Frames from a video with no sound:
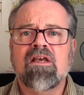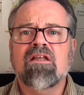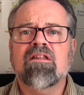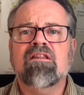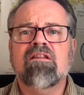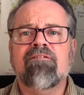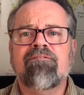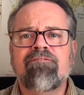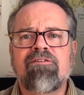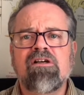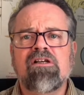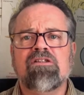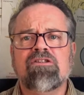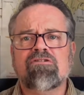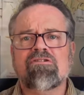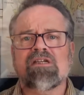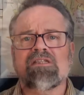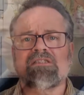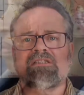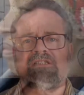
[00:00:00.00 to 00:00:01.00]
The first
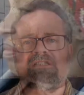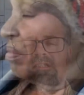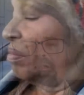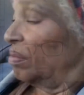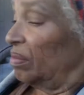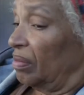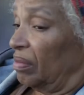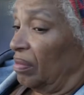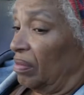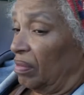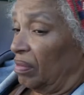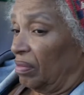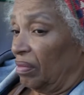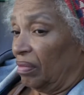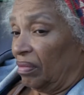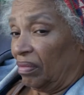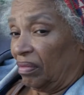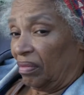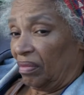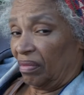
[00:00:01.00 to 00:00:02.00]
transition we
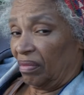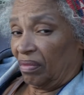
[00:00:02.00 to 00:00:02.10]
support